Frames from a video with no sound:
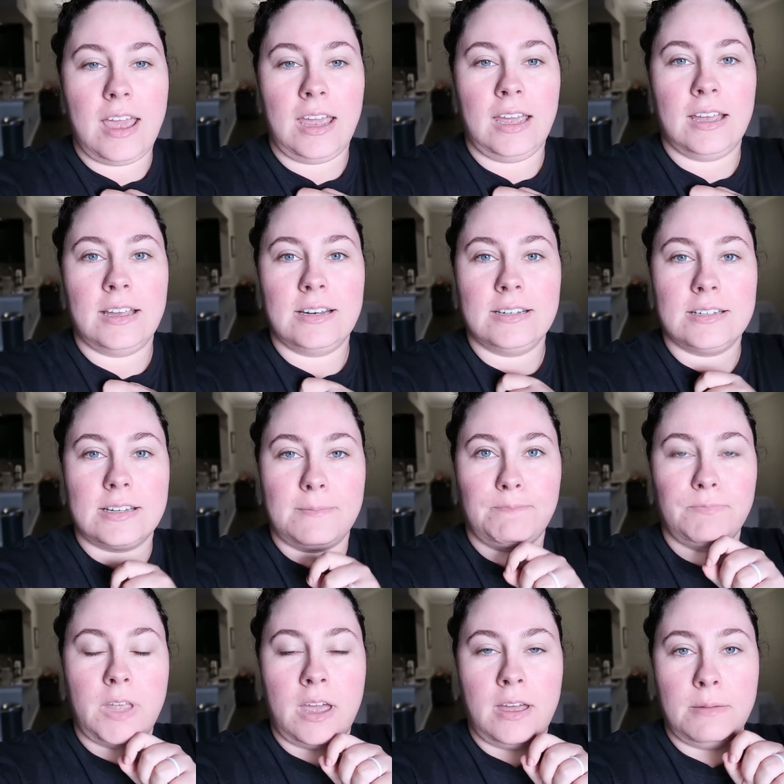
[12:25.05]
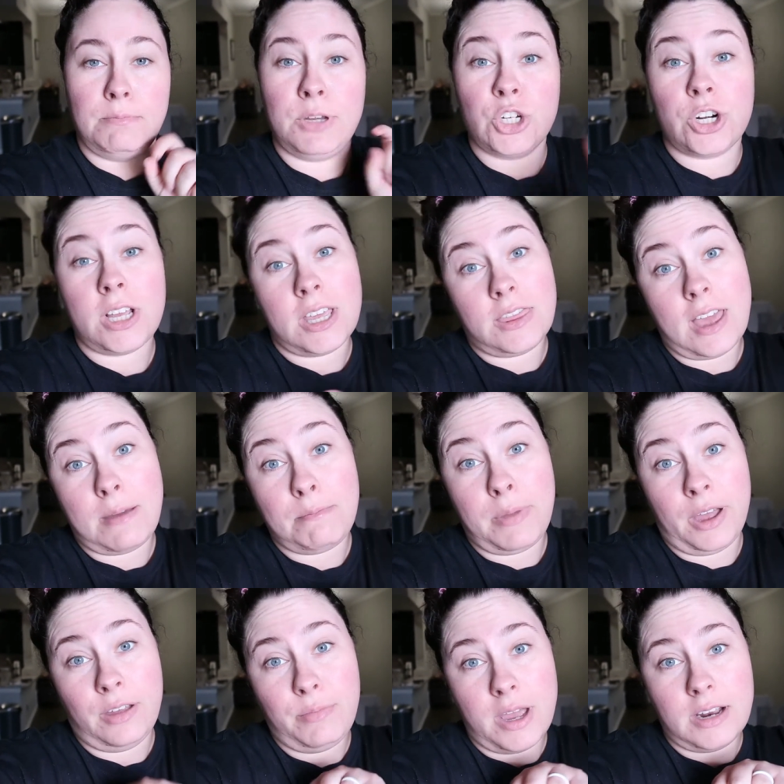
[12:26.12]
and be sure to hit that
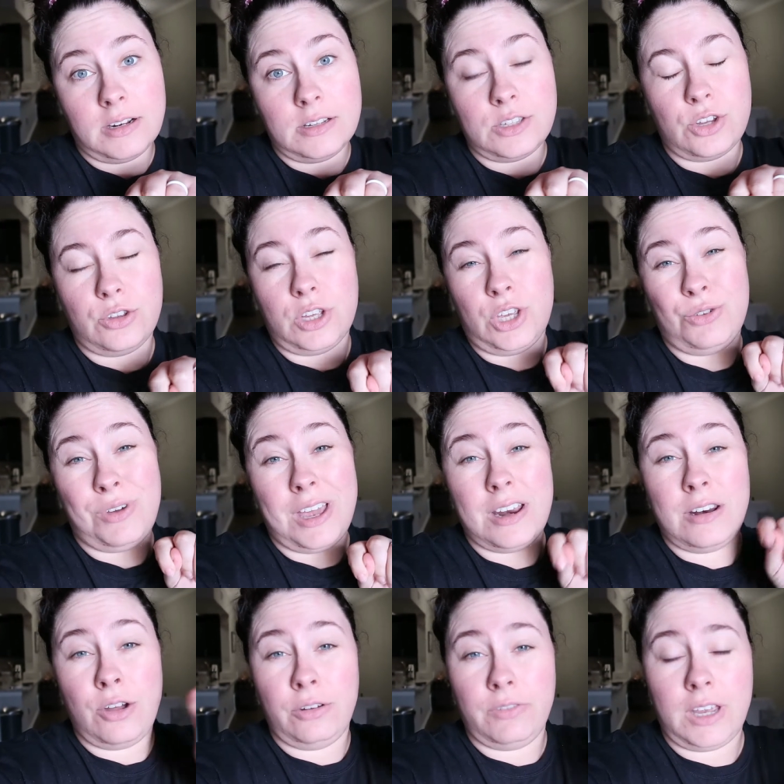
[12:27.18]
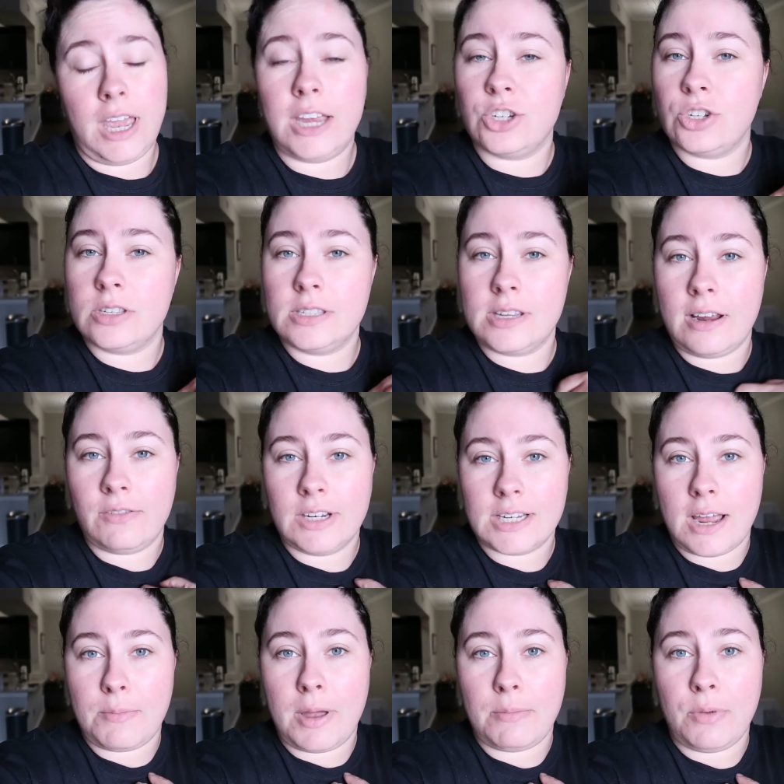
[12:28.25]
bell button so that you get notifications every
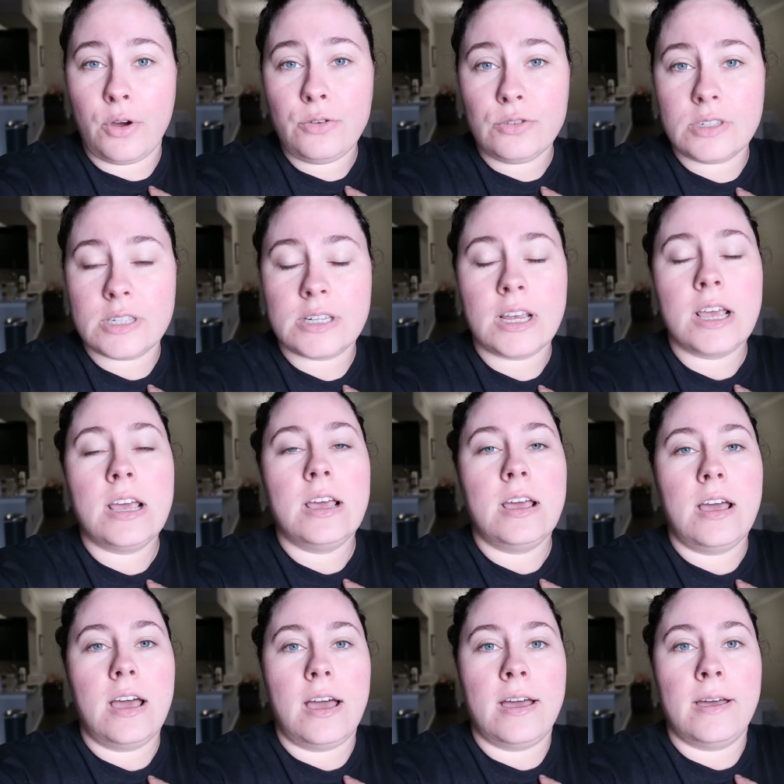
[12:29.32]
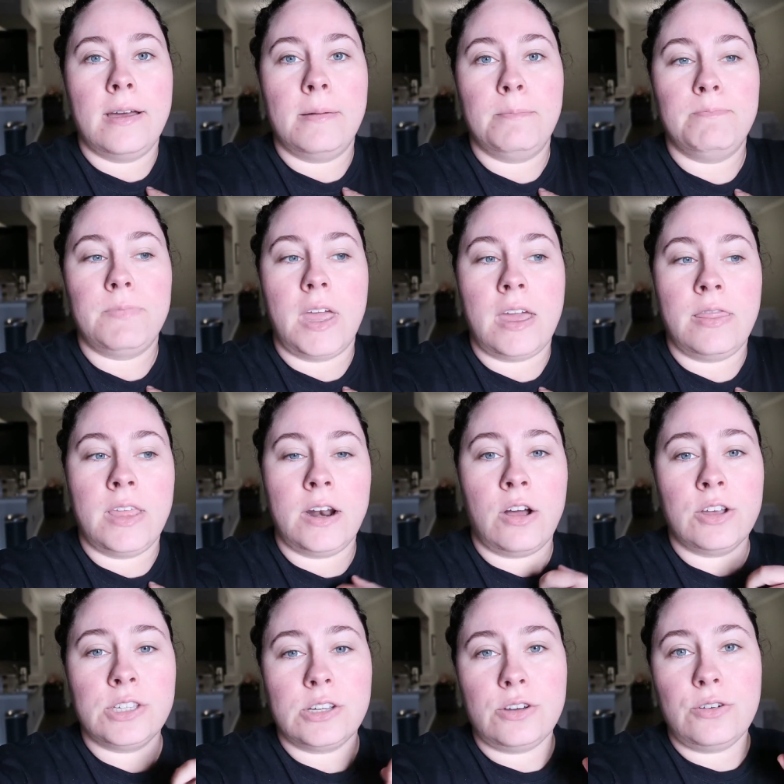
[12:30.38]
time I post, and then
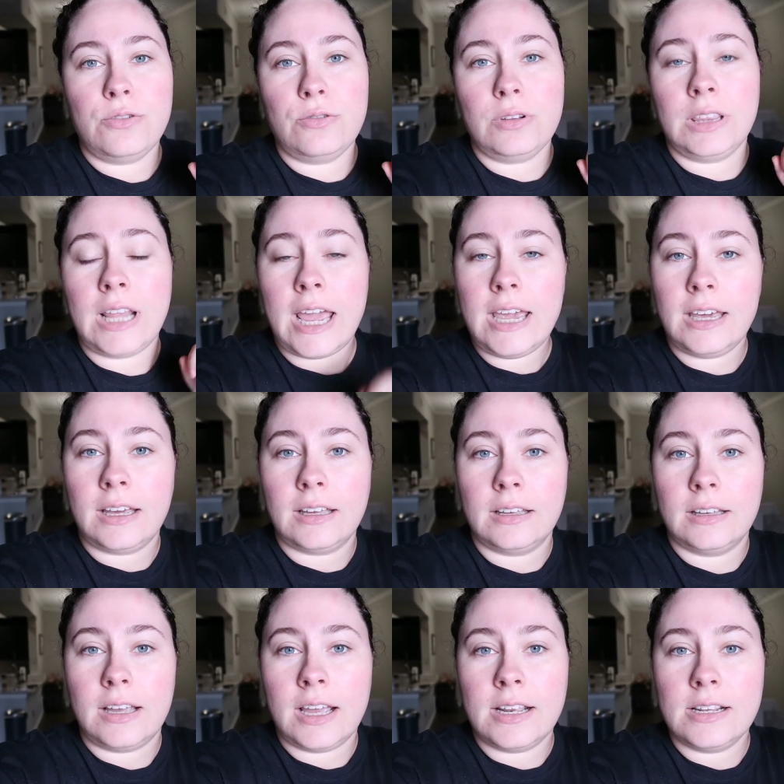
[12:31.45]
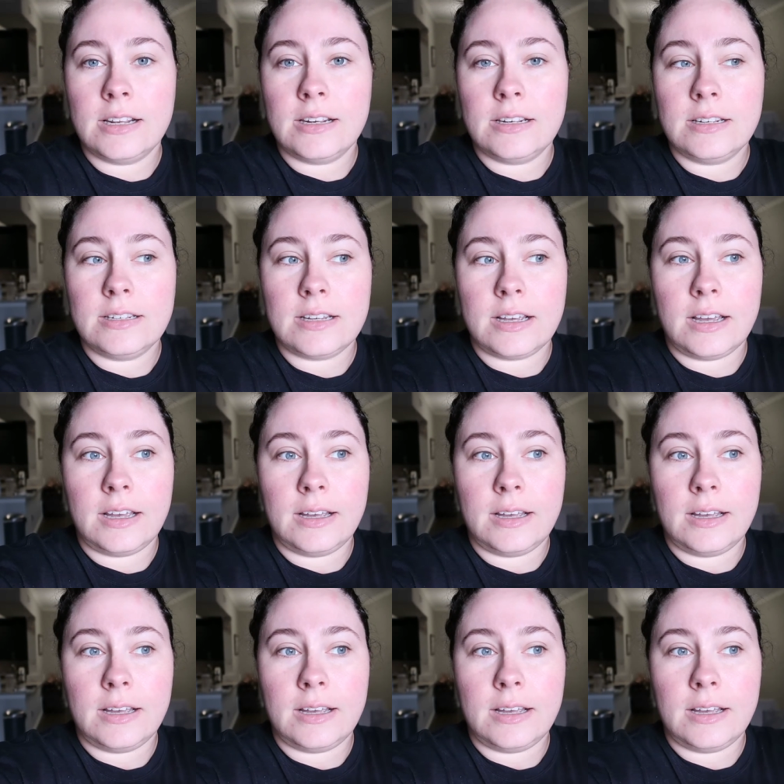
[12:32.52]
also like and